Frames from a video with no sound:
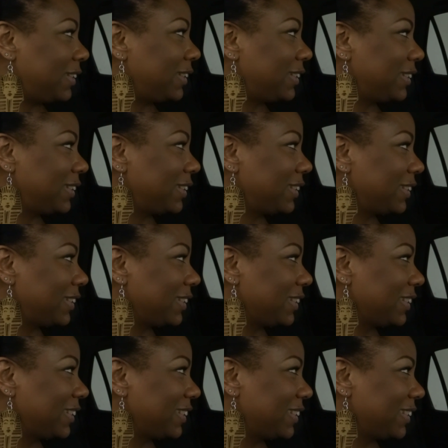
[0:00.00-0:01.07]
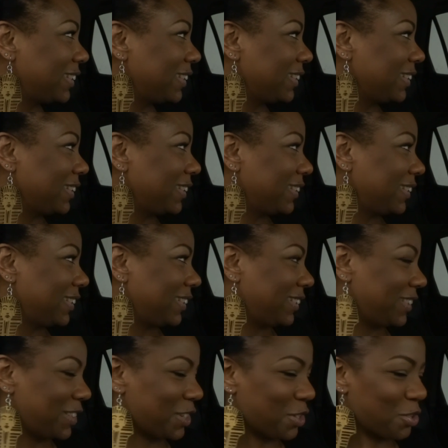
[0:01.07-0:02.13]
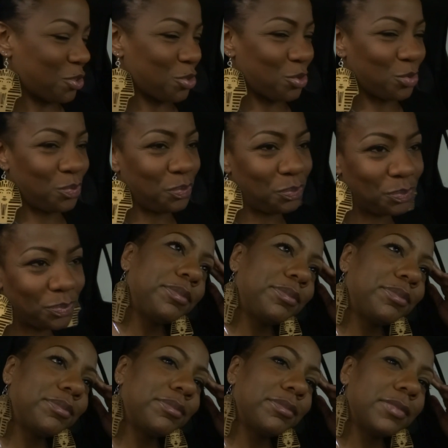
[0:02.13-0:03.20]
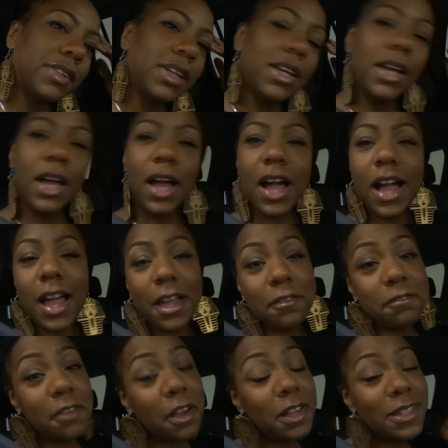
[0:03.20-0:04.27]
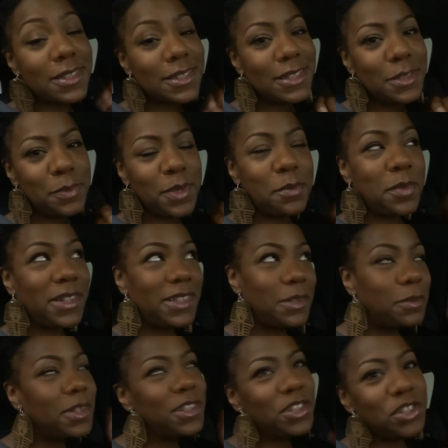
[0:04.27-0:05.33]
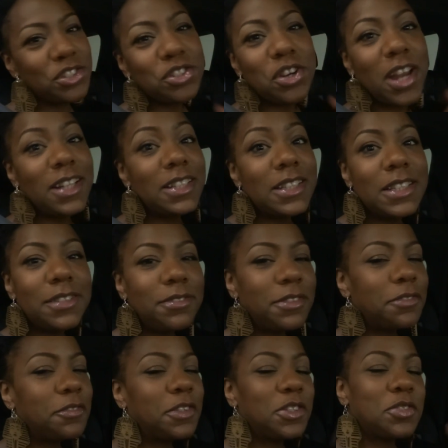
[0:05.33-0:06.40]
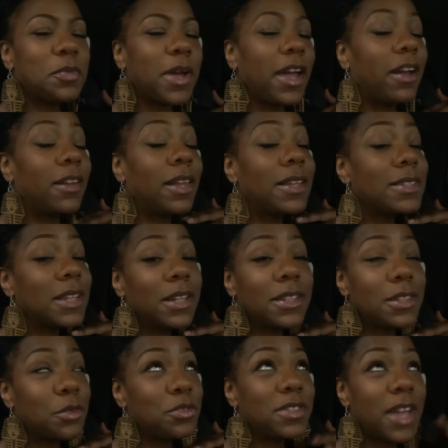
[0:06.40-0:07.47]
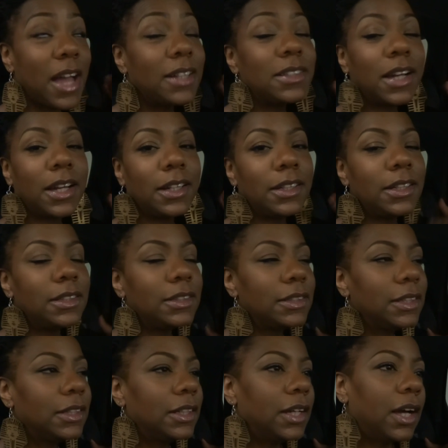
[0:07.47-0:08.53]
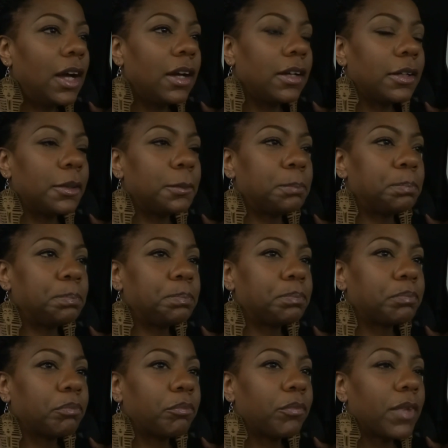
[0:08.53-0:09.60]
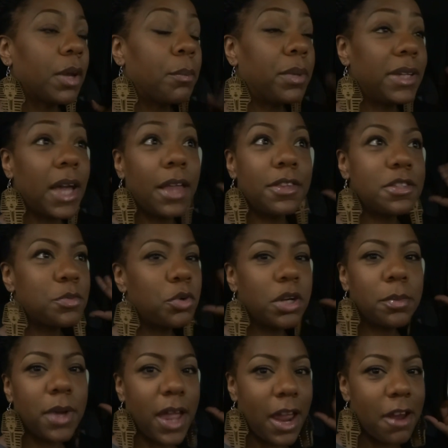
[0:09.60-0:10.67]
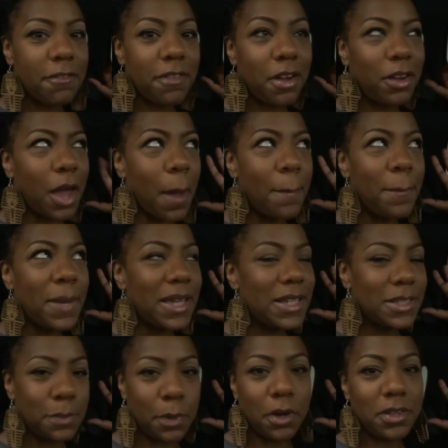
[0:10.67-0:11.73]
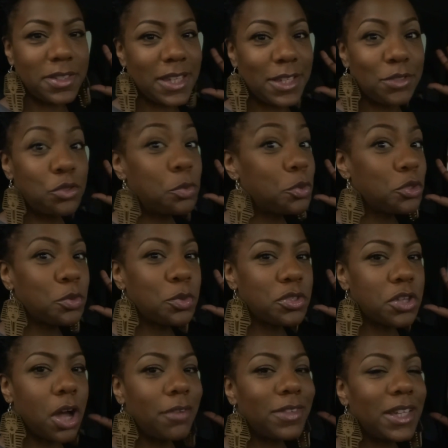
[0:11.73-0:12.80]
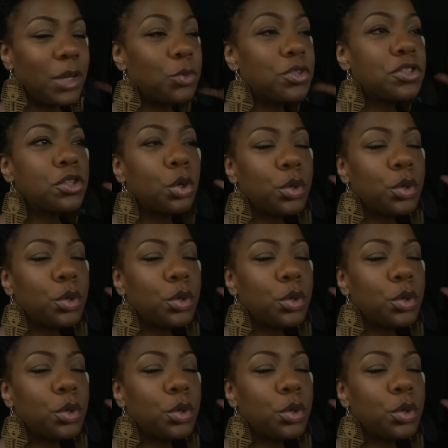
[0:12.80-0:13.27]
Guaranteed to work. No. I fell asleep in my deep conditioner. I didn't even finish my hair last night because I was that tired. Um, but yeah, this morning my hair felt amazing balls, like super super soft. It was so